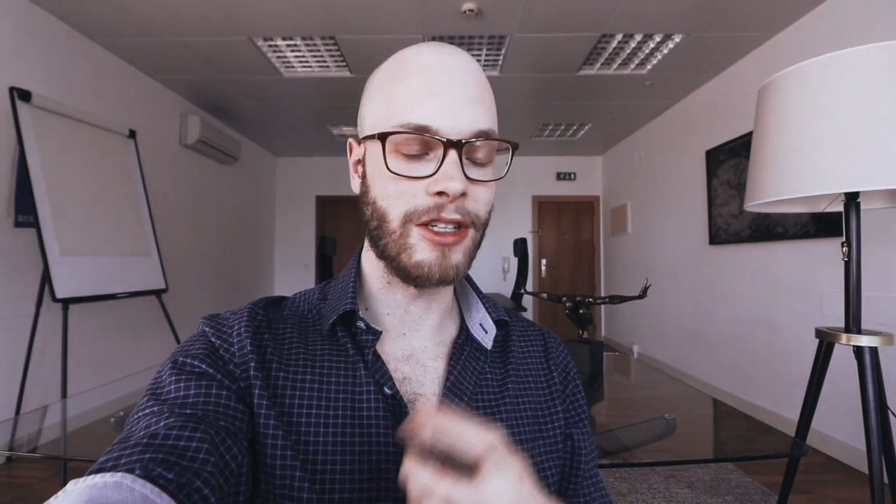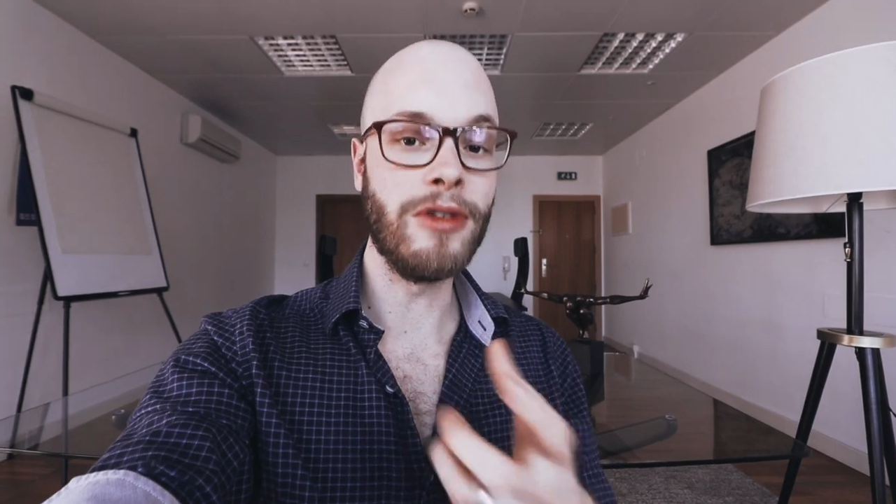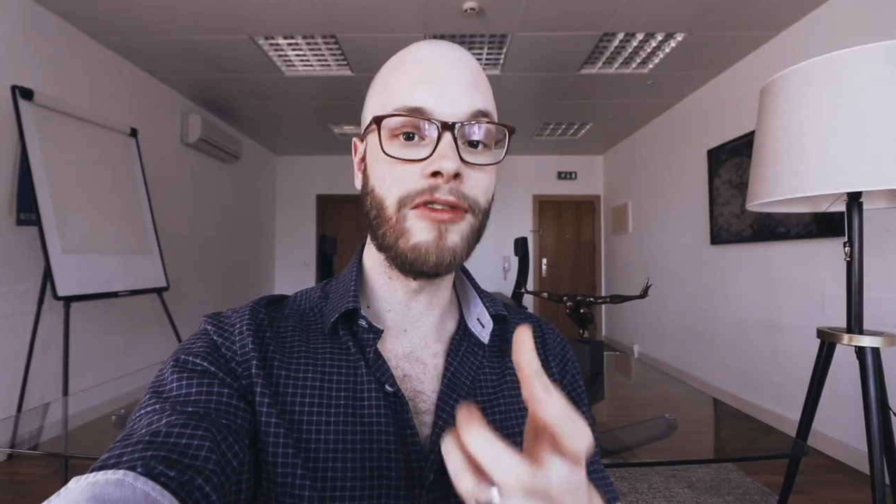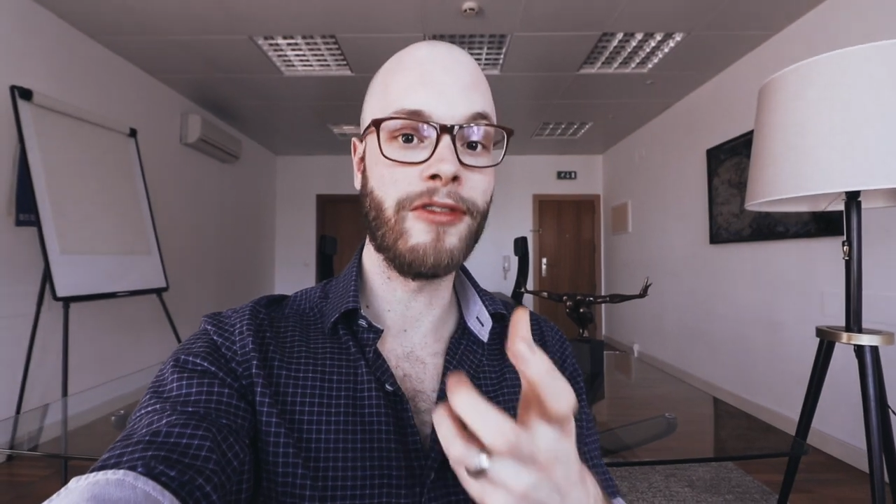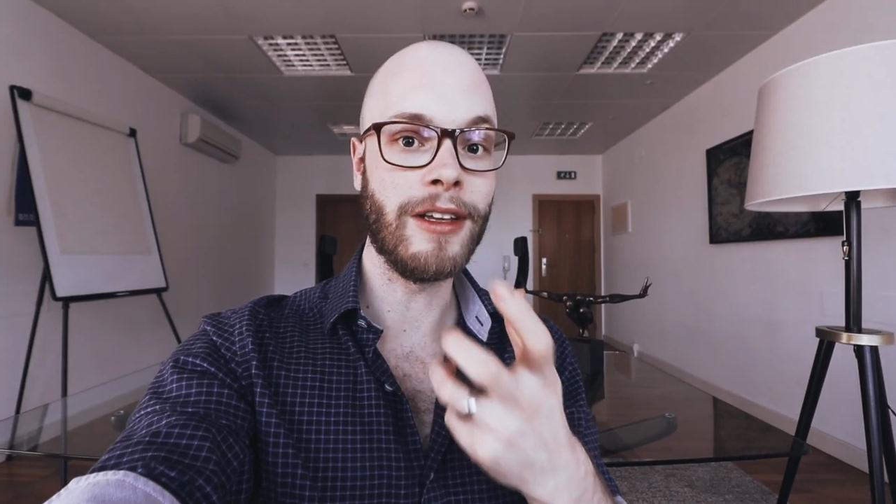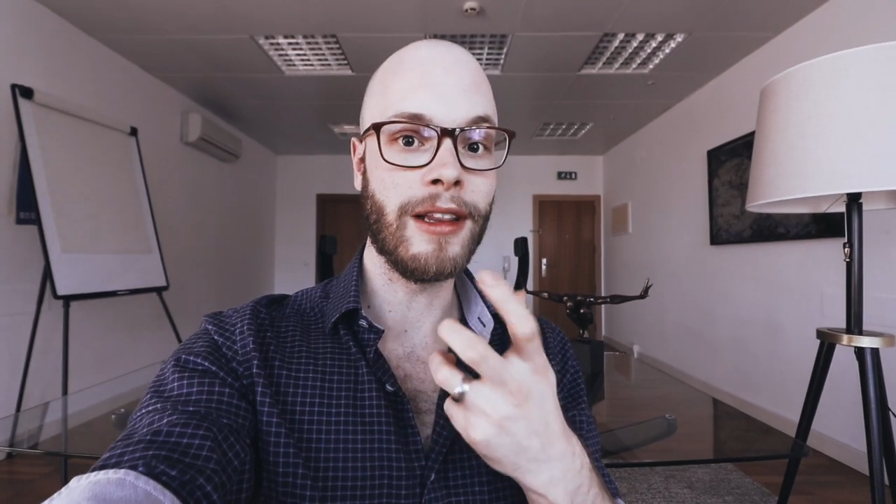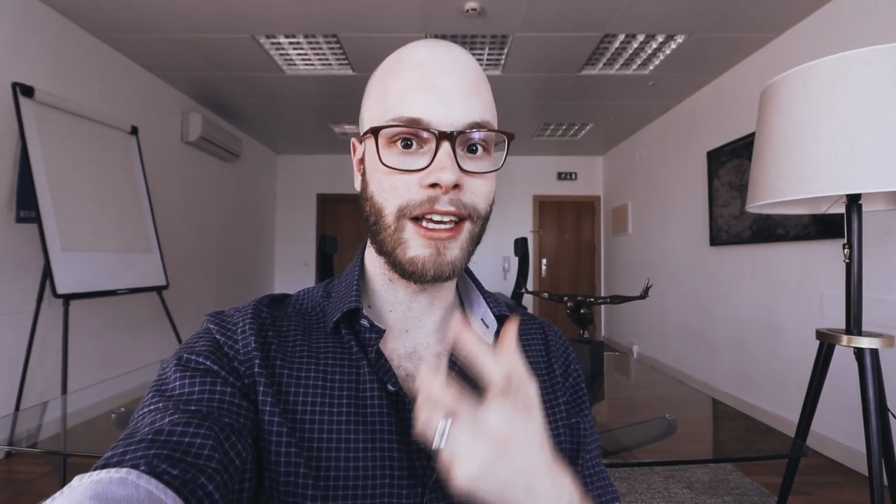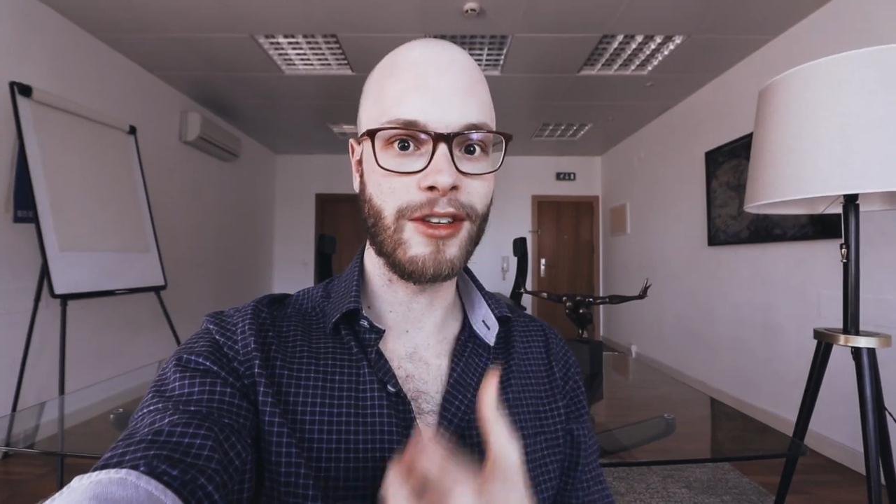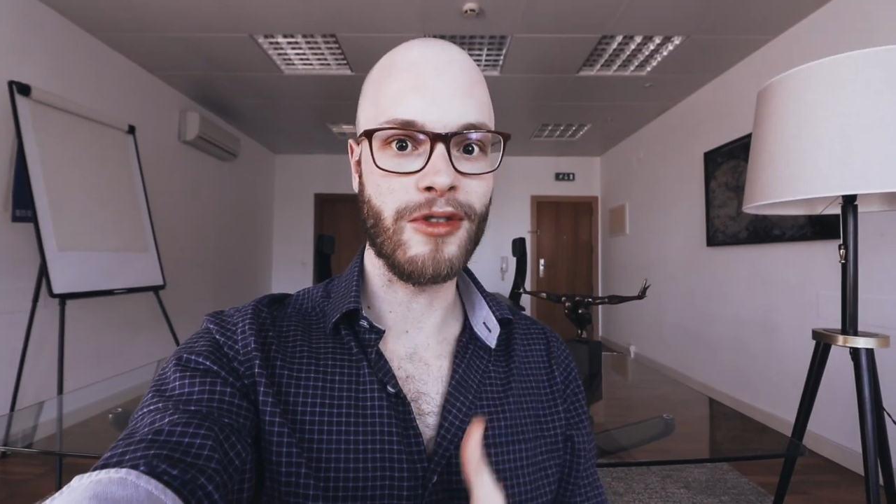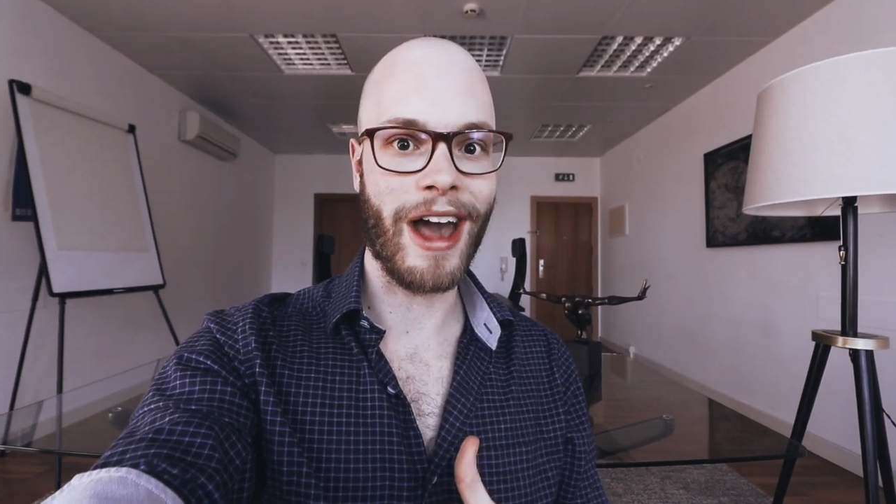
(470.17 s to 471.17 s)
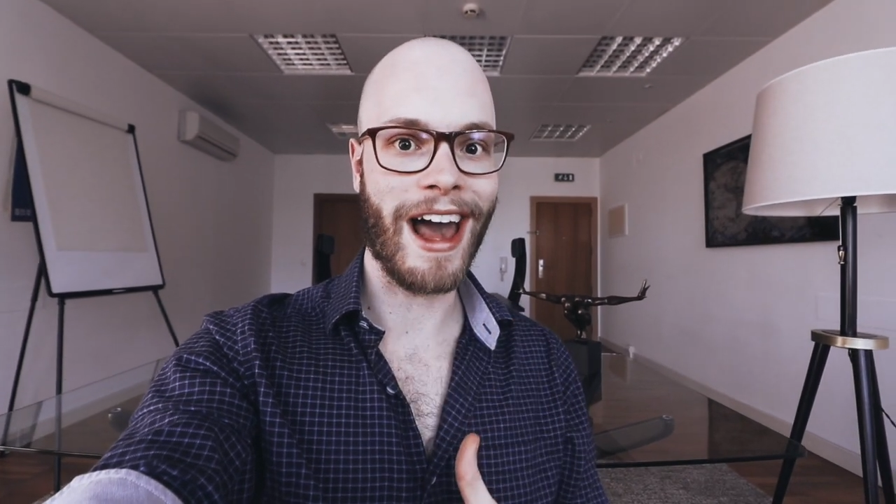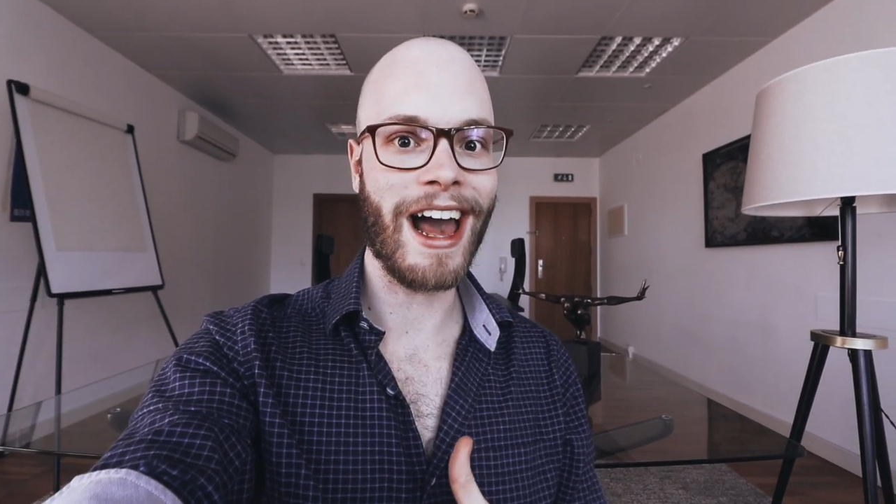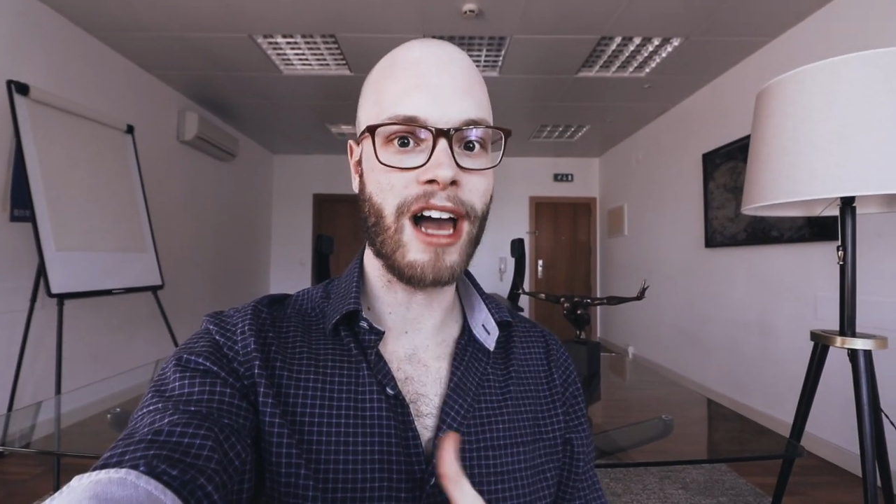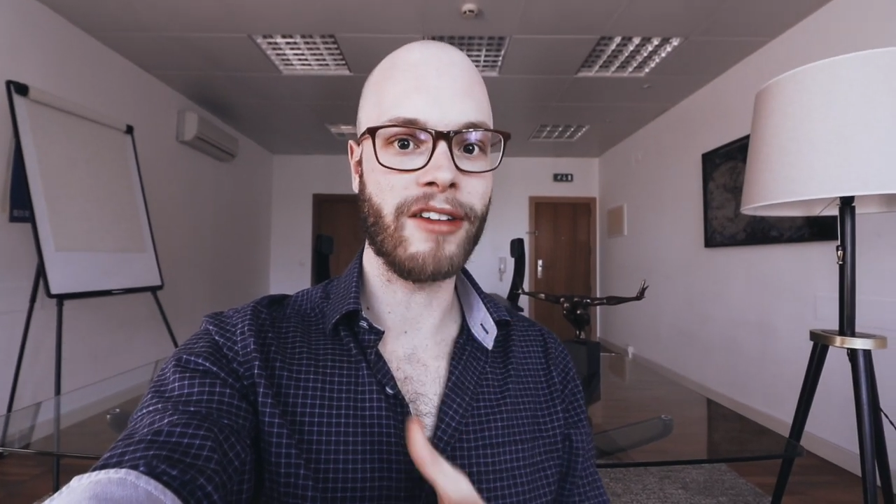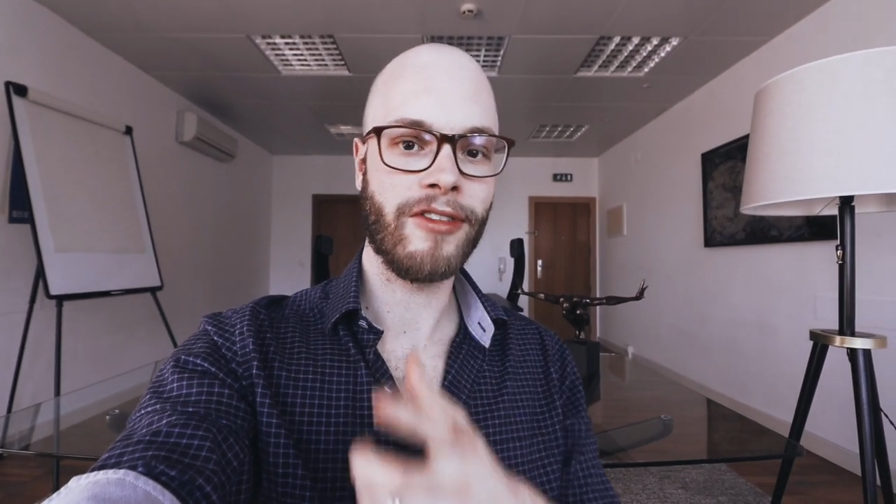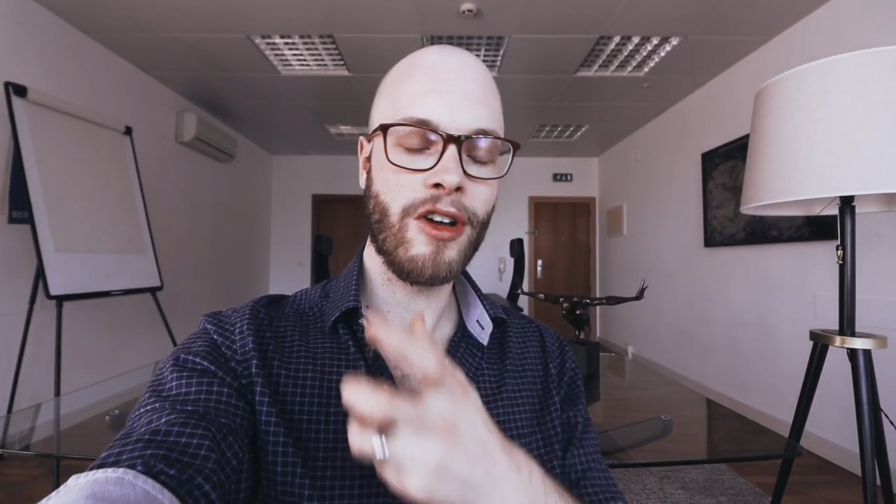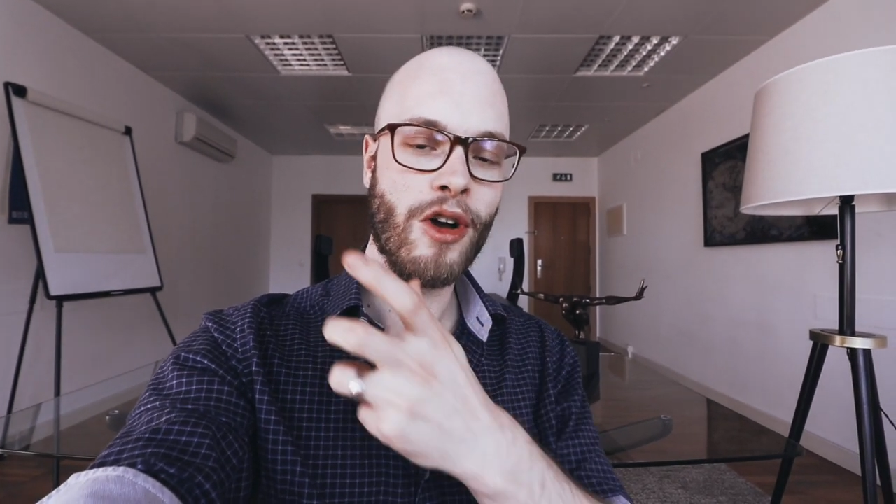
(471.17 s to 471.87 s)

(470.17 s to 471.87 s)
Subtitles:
you feel like you have